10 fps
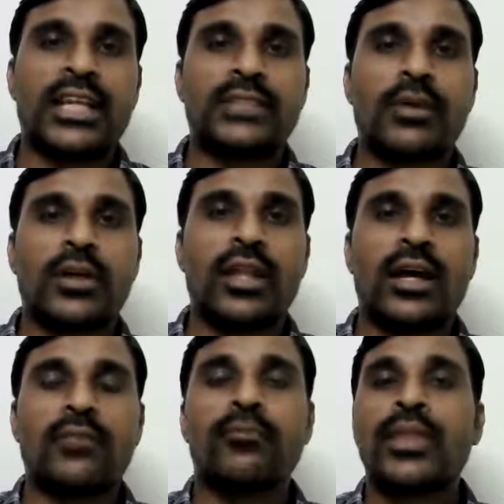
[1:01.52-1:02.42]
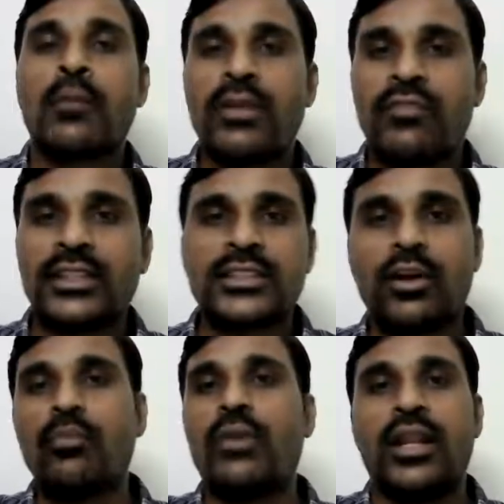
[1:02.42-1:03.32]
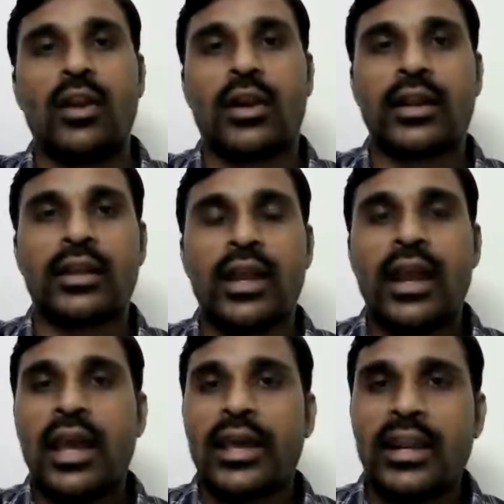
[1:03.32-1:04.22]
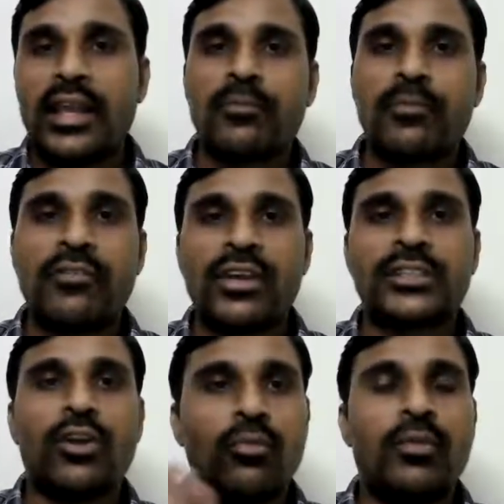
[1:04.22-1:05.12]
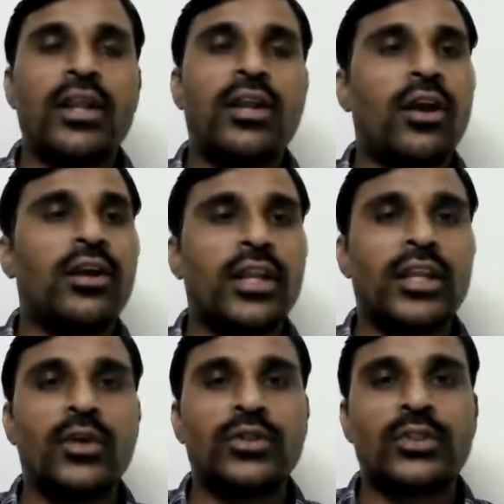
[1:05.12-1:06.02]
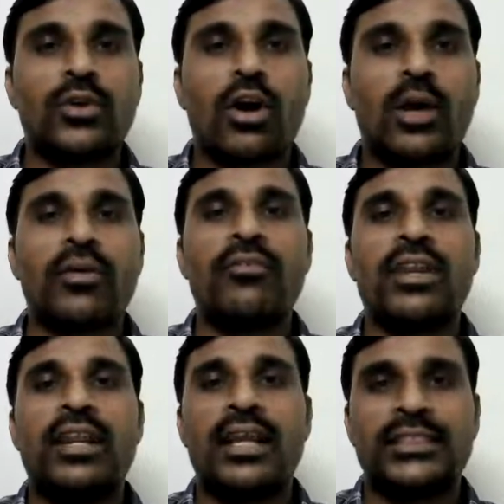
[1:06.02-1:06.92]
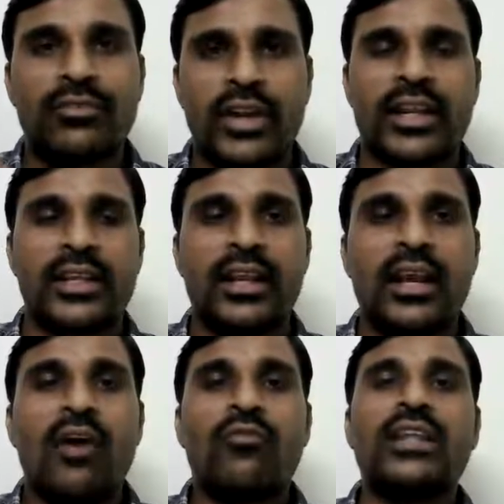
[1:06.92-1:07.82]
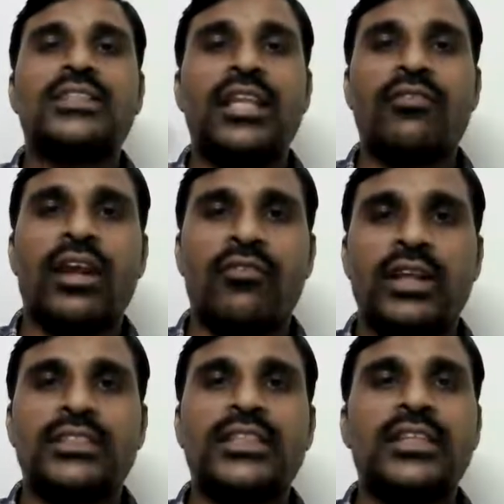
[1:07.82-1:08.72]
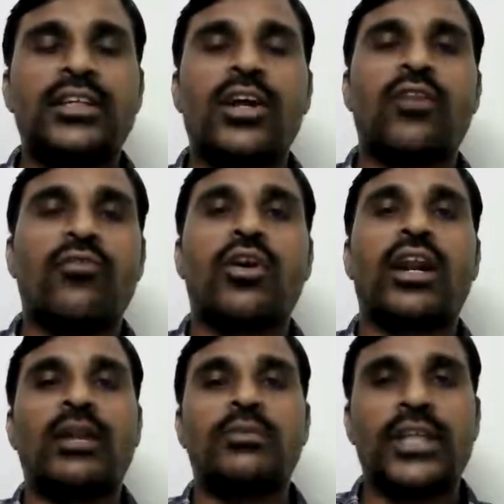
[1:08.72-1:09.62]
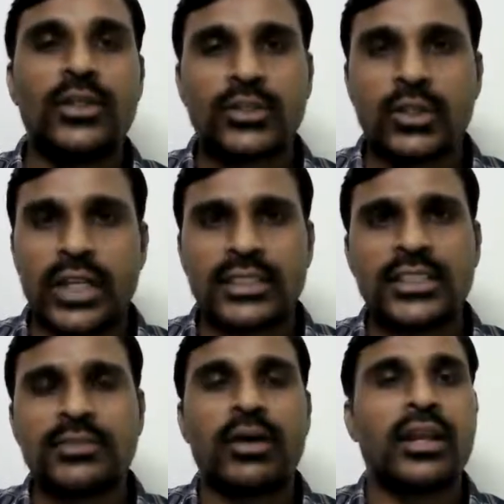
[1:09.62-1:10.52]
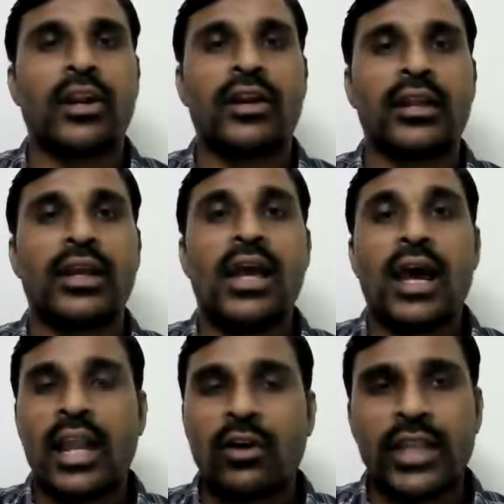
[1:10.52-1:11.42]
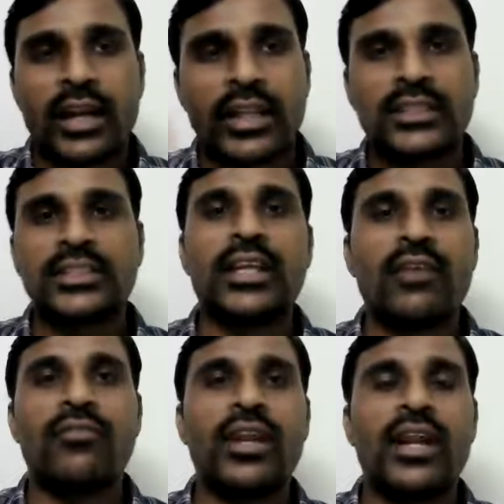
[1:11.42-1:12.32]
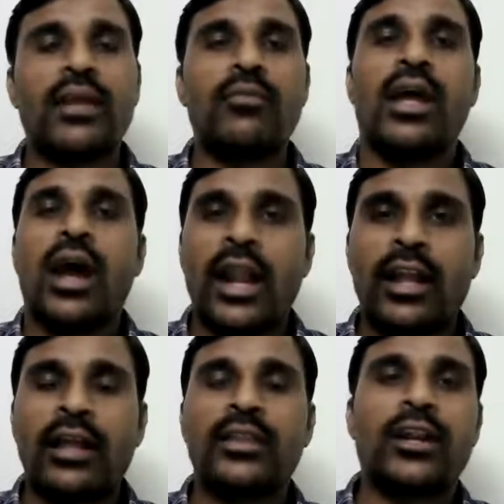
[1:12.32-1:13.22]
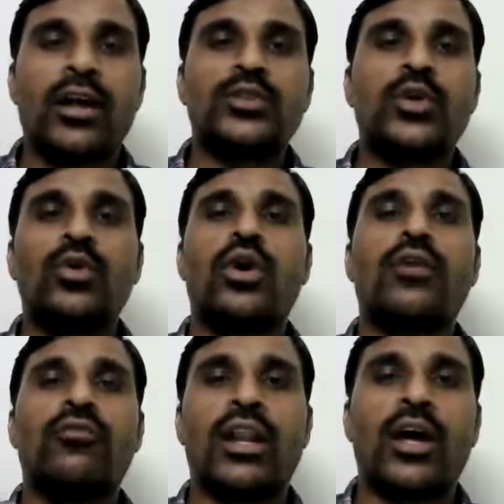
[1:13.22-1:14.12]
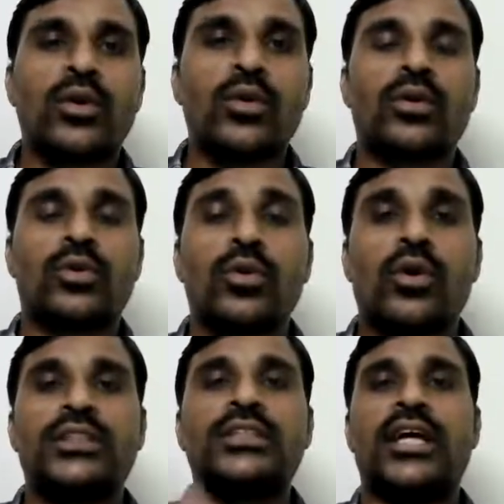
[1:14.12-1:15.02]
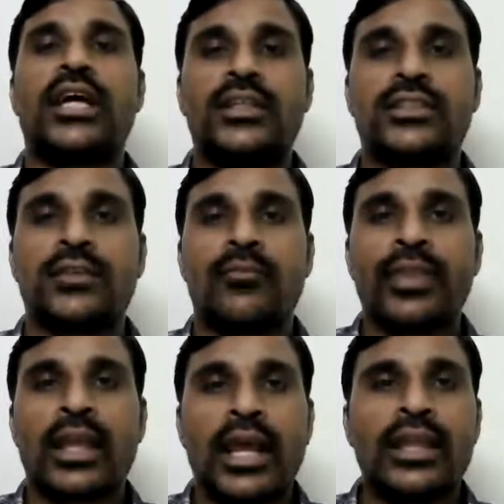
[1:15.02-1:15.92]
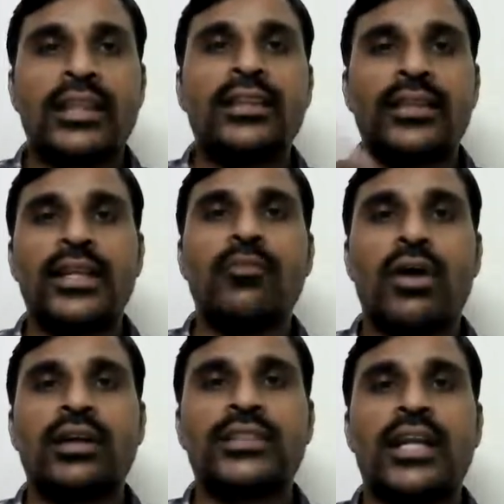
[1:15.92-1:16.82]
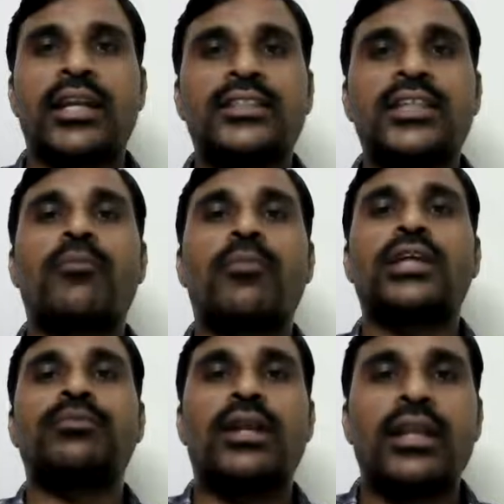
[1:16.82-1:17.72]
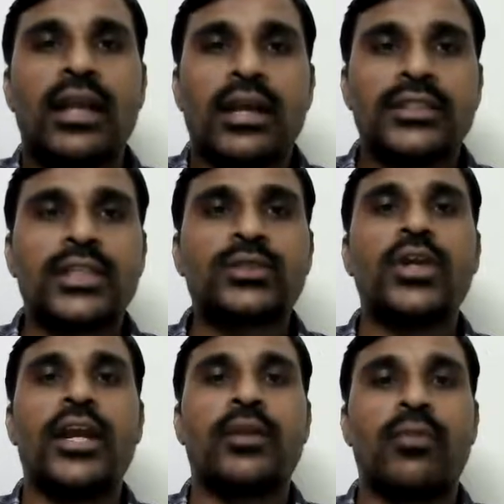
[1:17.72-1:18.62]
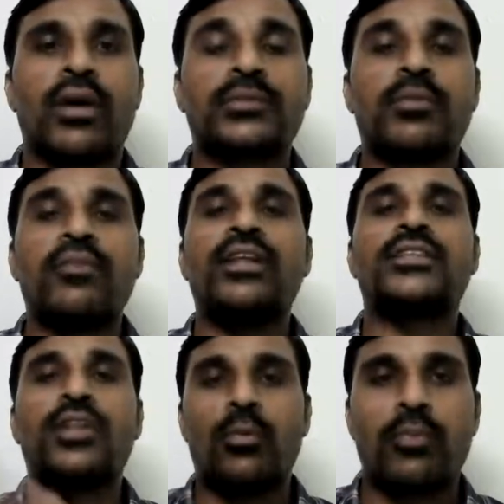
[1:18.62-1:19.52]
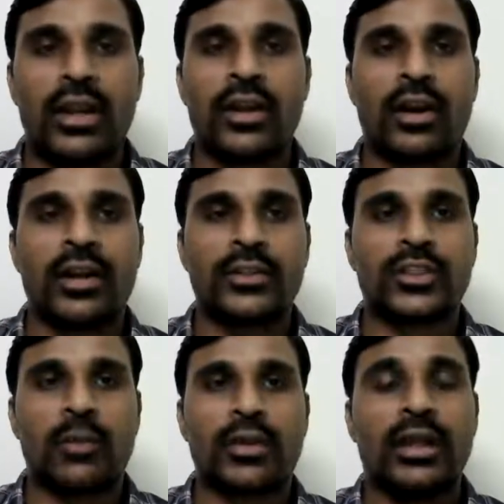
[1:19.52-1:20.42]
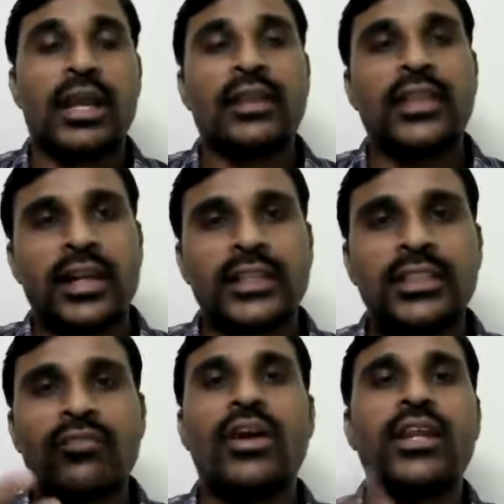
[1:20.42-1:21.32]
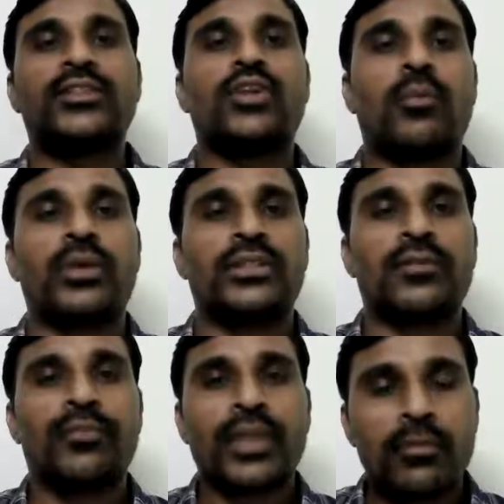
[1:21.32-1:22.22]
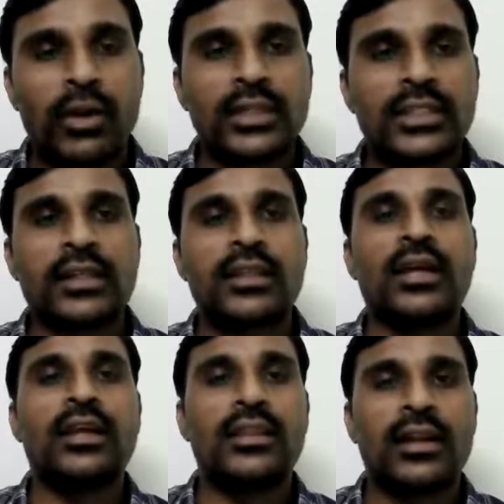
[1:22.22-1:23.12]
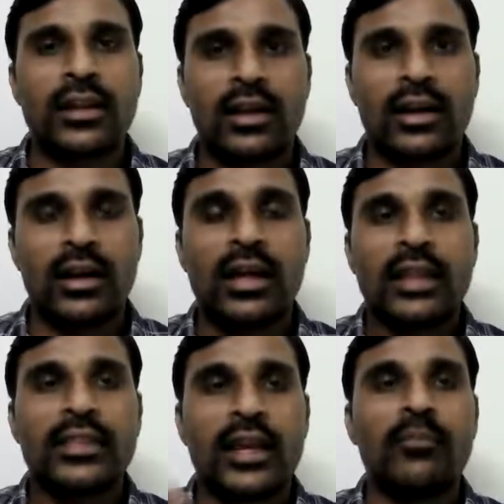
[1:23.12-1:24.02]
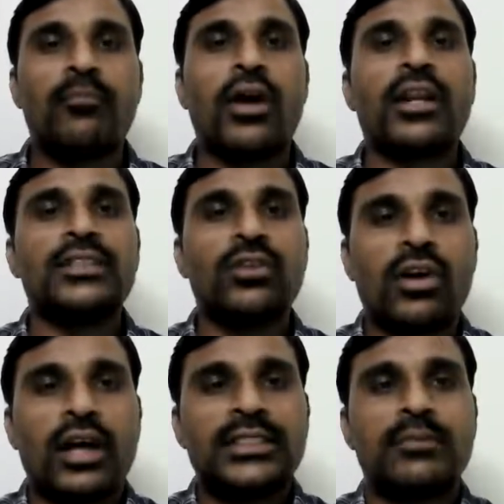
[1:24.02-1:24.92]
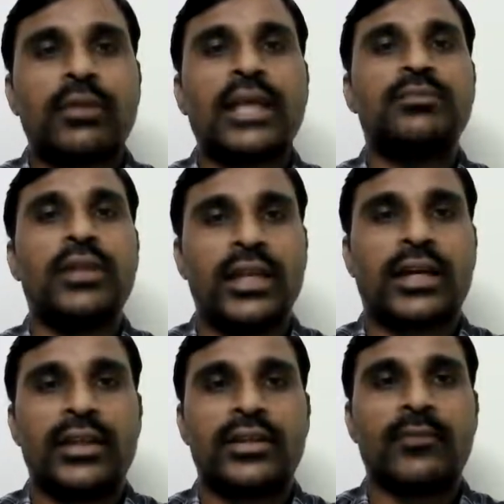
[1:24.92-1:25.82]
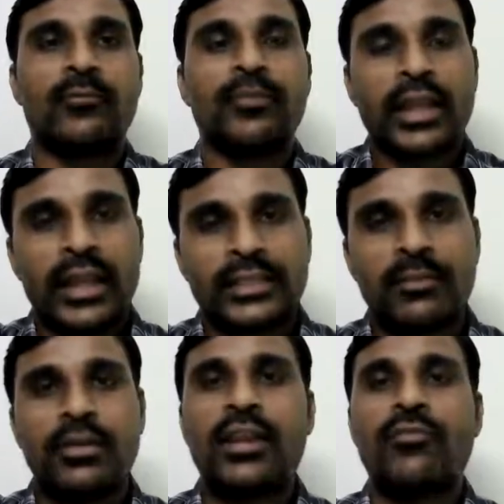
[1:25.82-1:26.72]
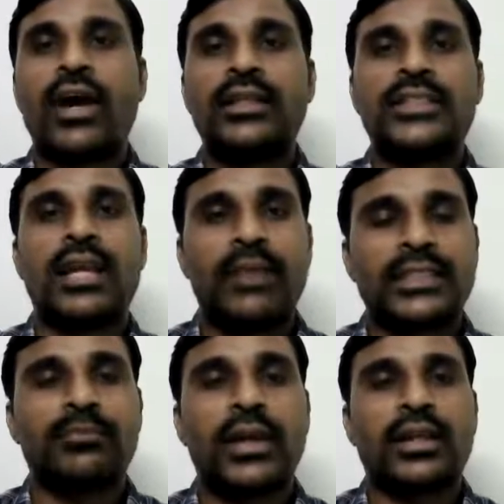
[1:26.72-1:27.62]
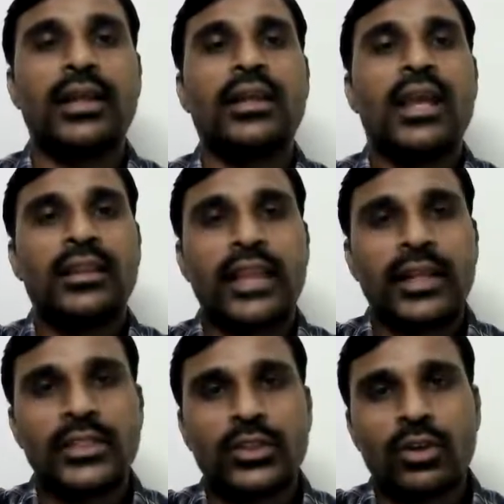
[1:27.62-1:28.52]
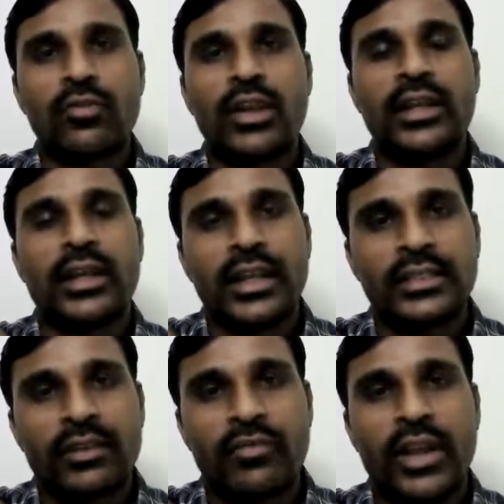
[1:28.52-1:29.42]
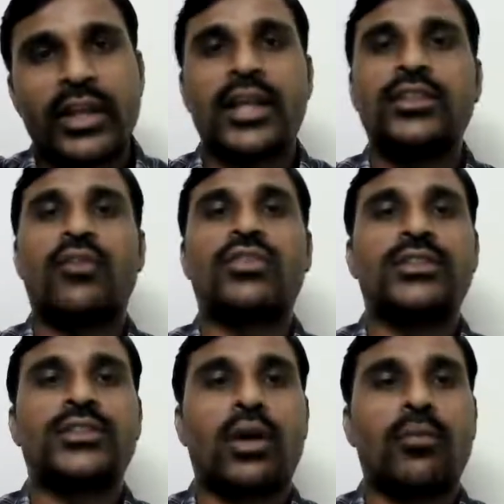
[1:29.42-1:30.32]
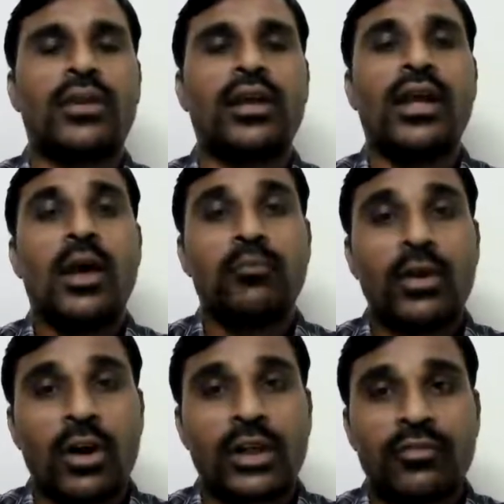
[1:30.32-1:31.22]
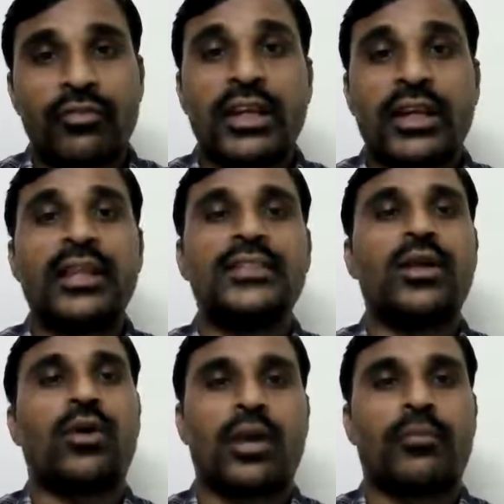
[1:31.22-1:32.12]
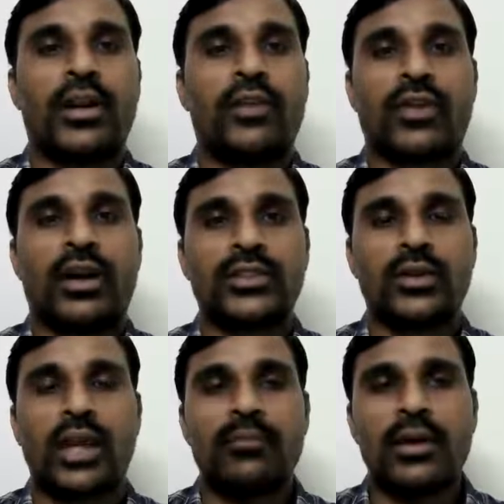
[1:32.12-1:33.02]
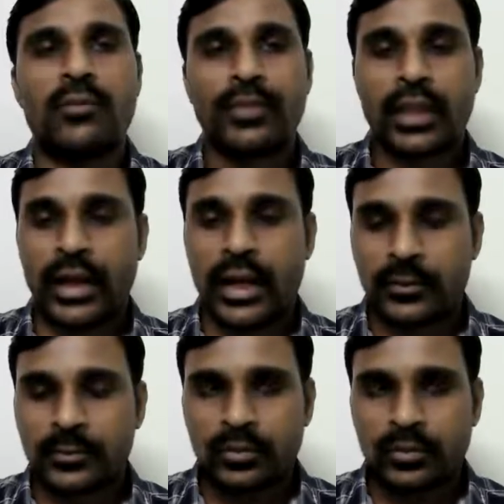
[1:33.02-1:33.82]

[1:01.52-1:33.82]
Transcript: respect to the prevention of money laundering. Earlier, prevention of money laundering used to occupy very less weightage. Once in a while, once in 3 or 4 attempts, they used to test this money laundering. Now they are testing every attempt, and that also one or two questions they are testing. Rather than 3 marks, they are testing approximately 6 to 8 marks. Prevention of money laundering chapter. They are testing various topics because the importance of the concept has been increased. In a similar fashion, I'm expecting the institute will increase the weightage of this chapter because of increasing corporate frauds. Okay, ma? Right.